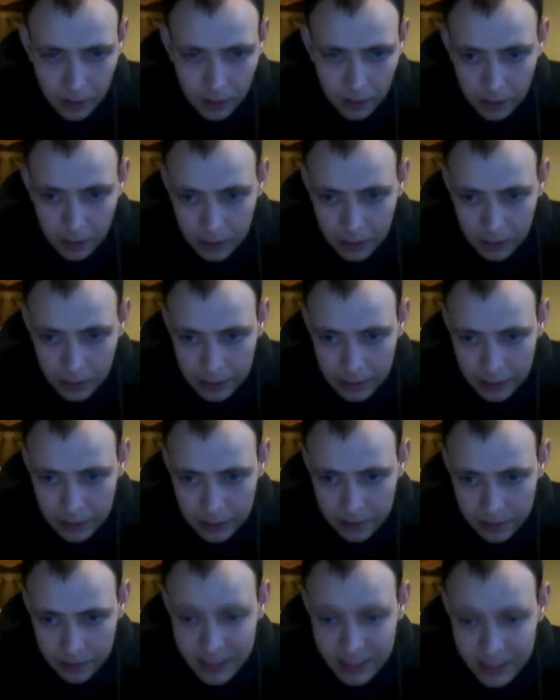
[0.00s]

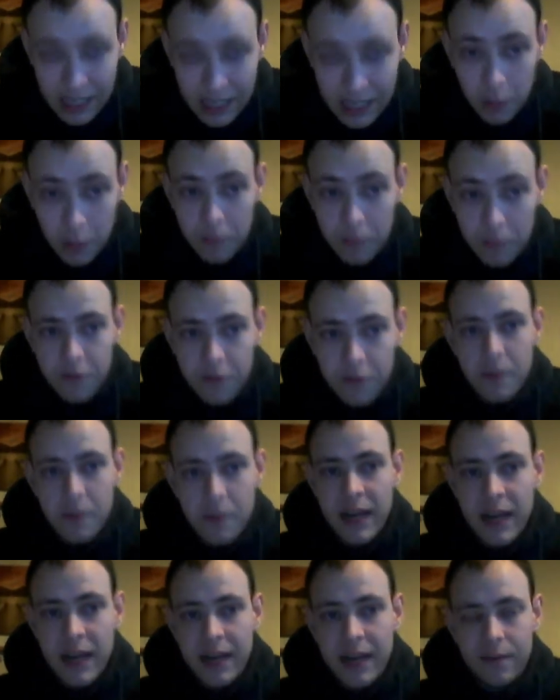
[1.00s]
And this album for
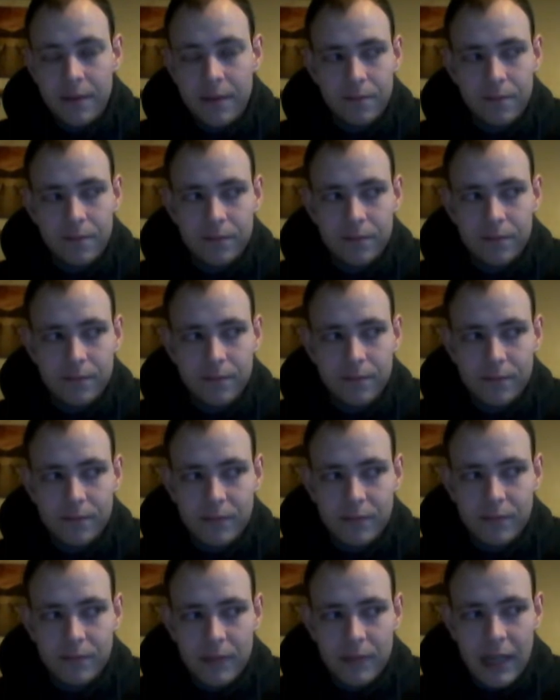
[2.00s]
me
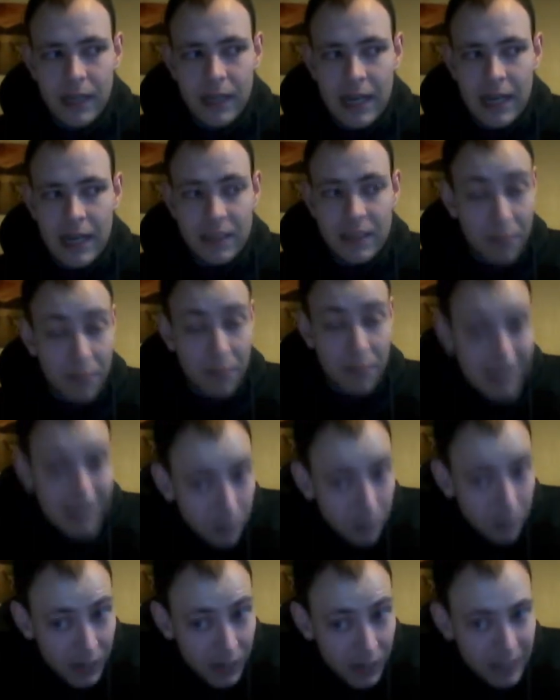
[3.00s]
is a
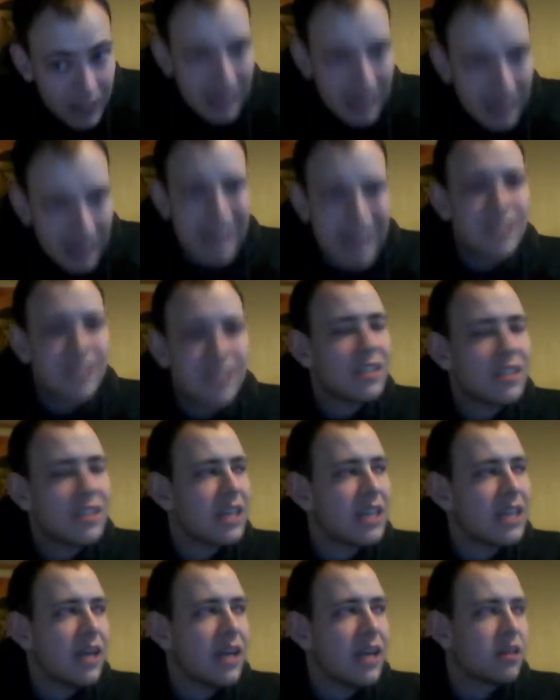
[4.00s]
masterpiece. It isn't
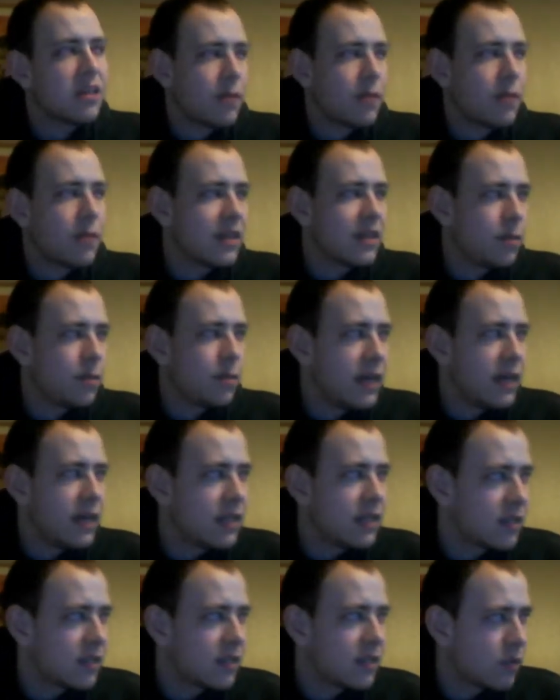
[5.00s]
seen as a
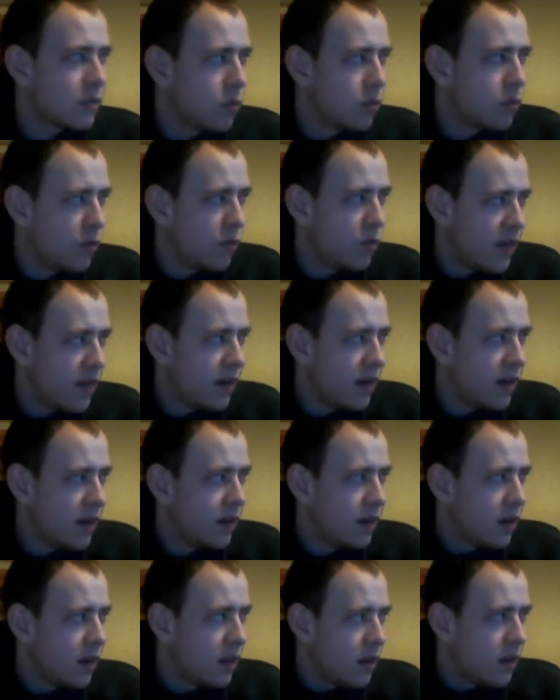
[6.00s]
masterpiece within
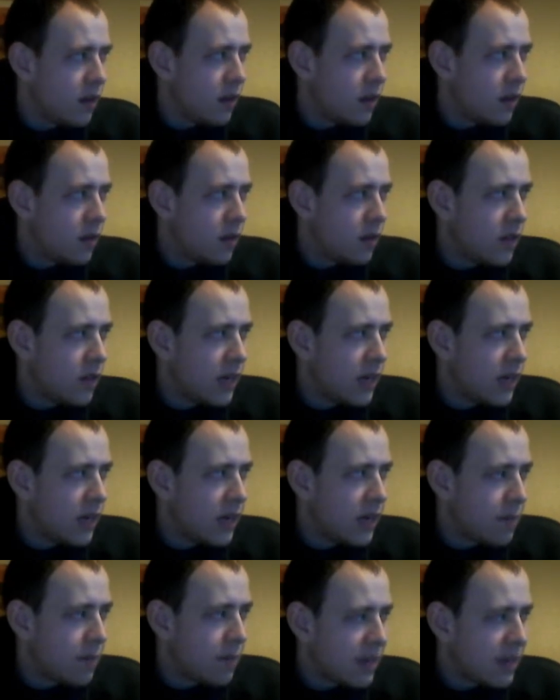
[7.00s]

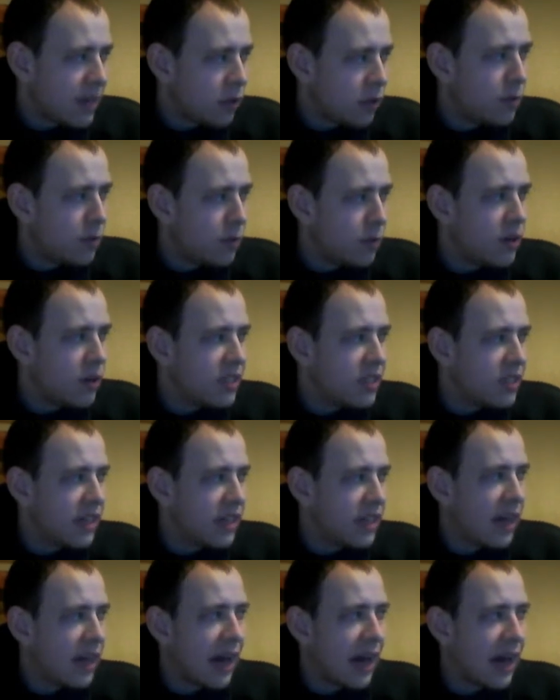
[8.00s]
the metal
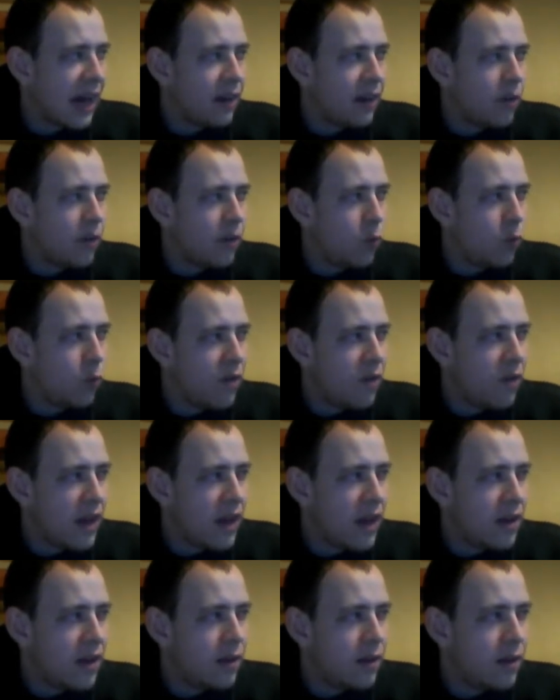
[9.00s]
community and
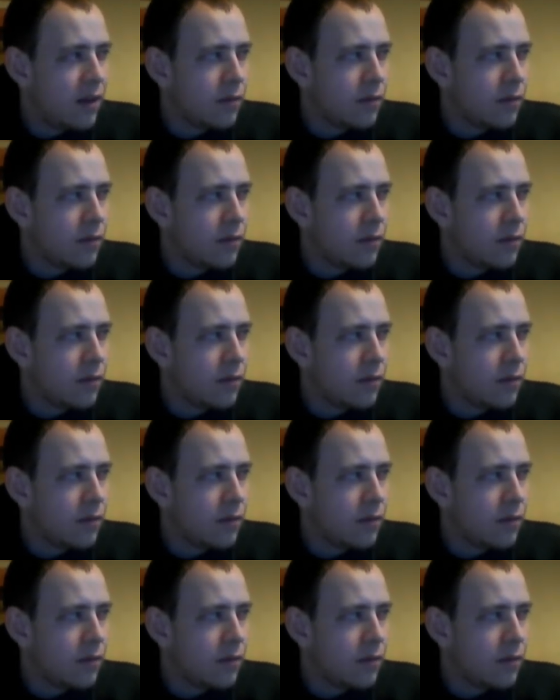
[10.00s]
within